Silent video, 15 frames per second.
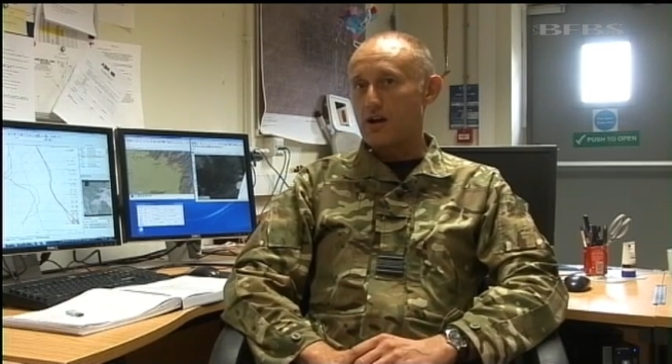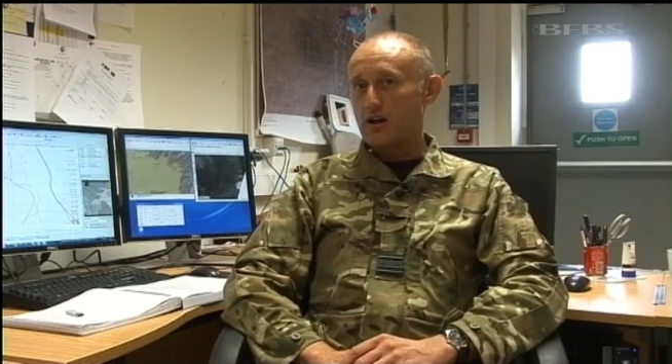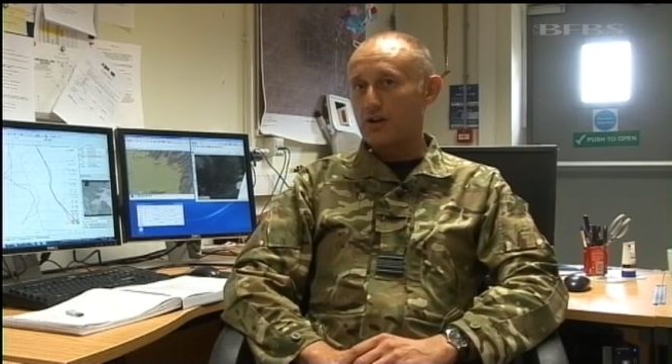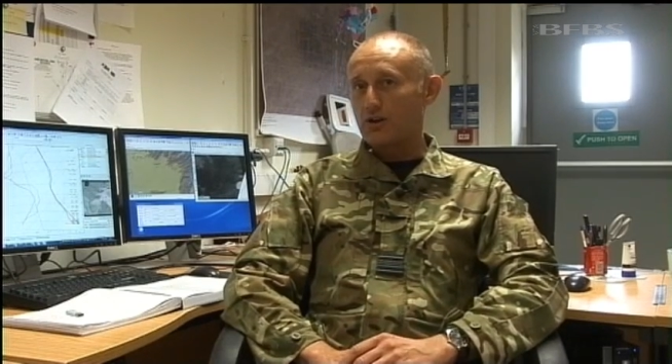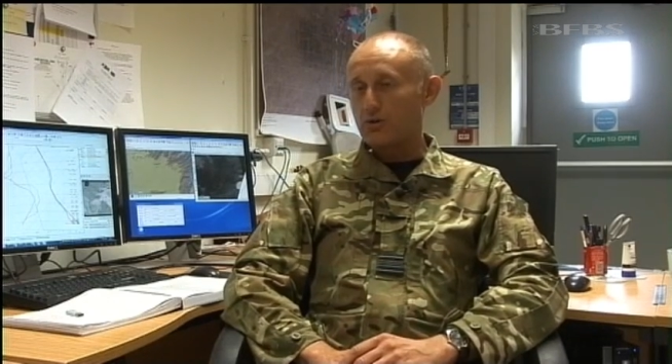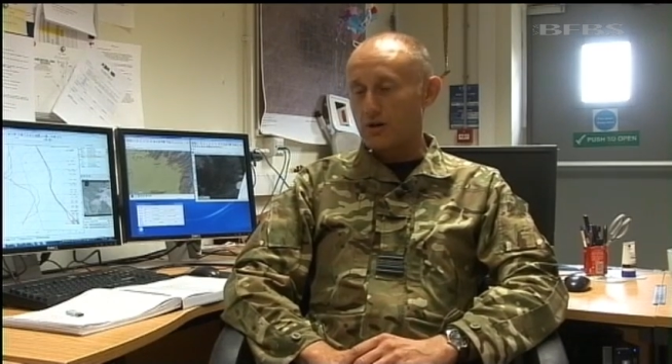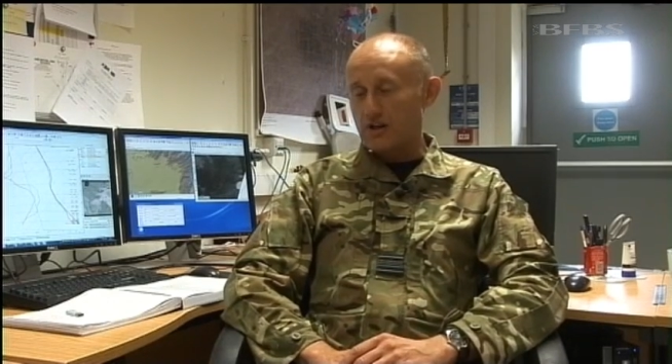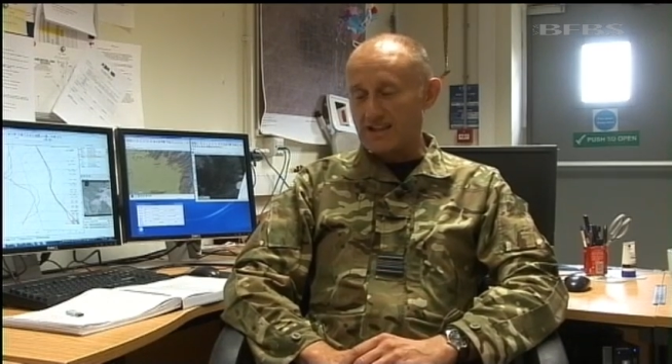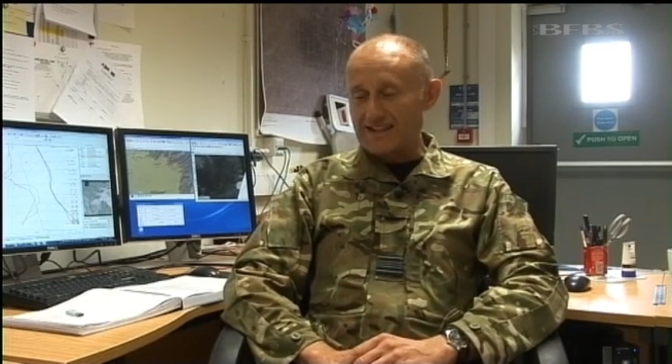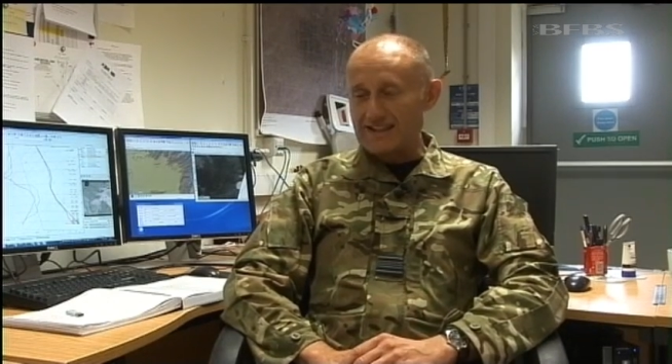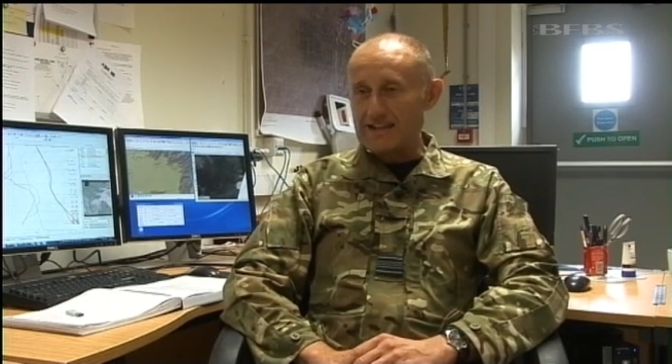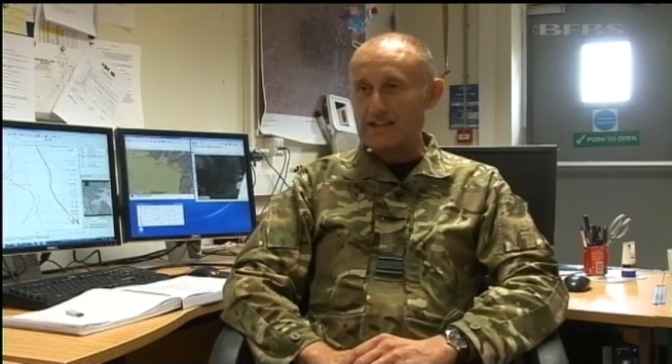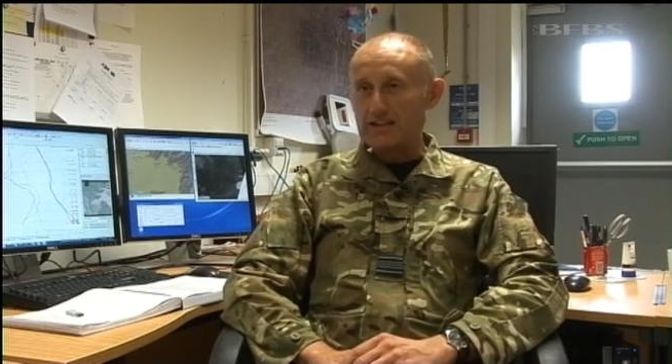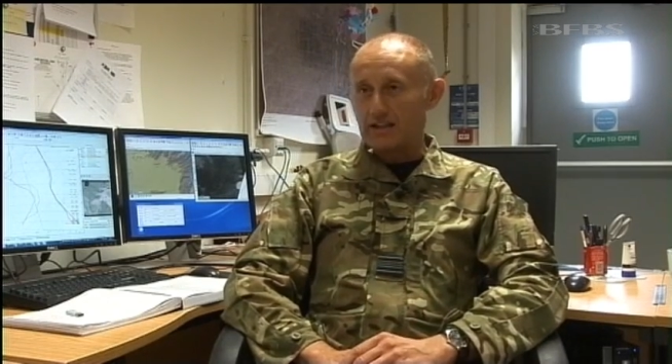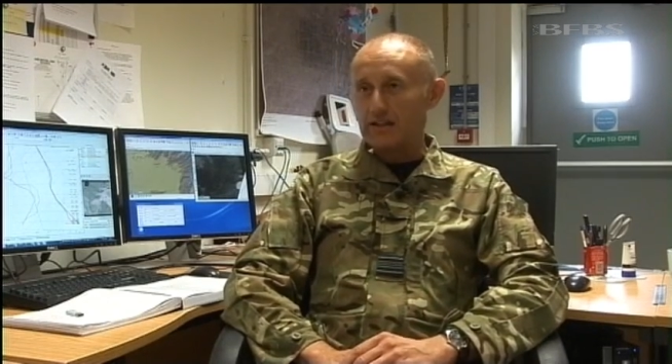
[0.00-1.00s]
quite
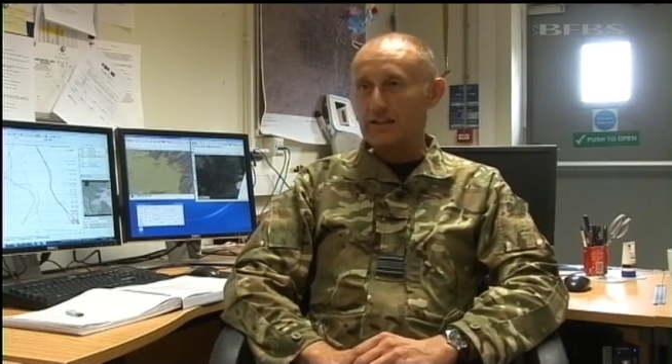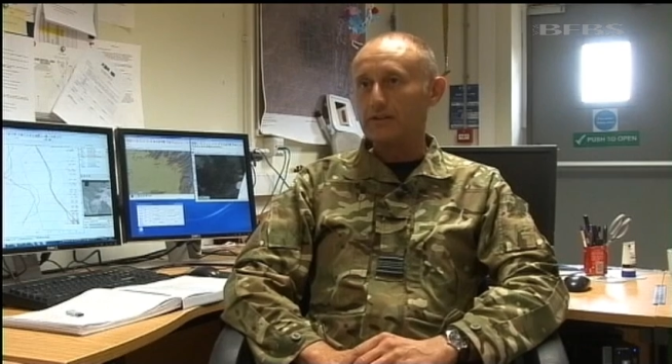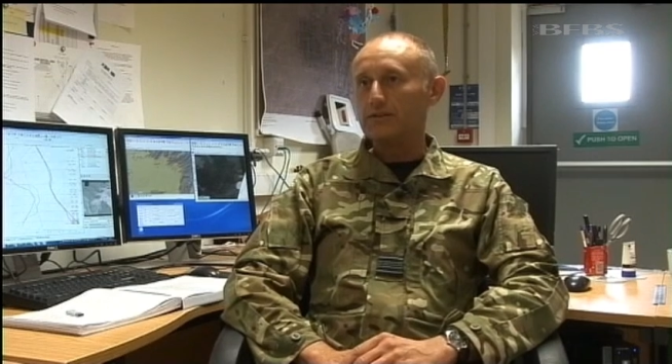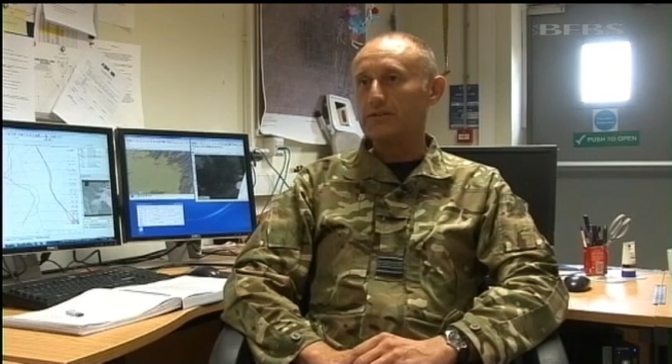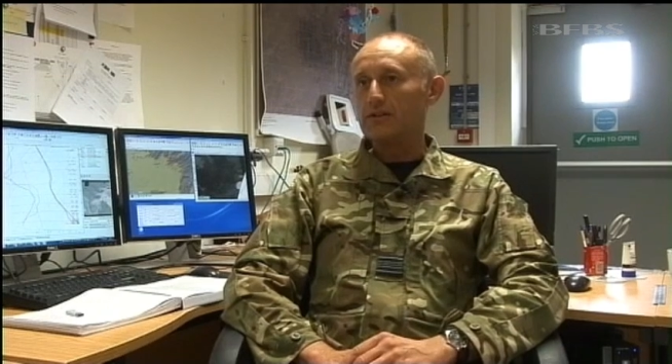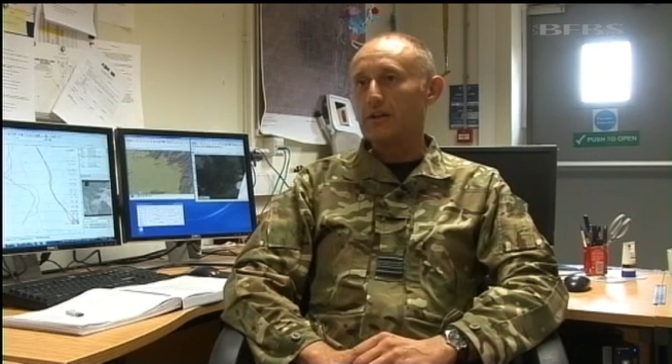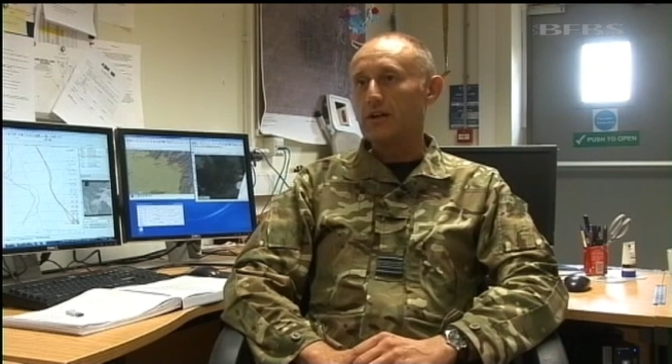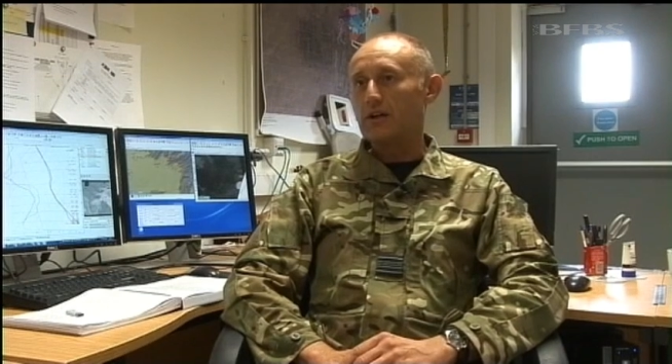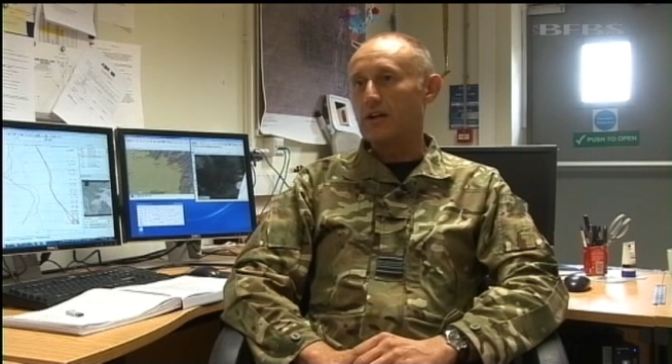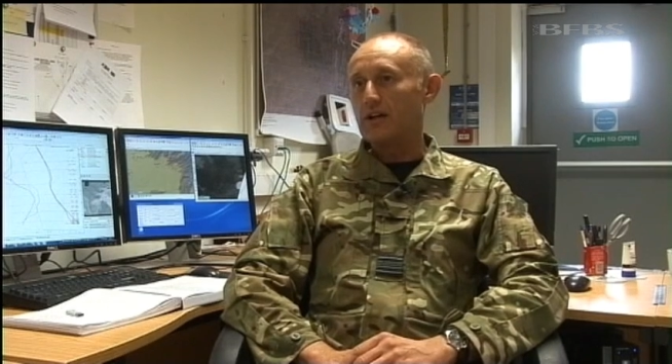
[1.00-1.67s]
detailed uh,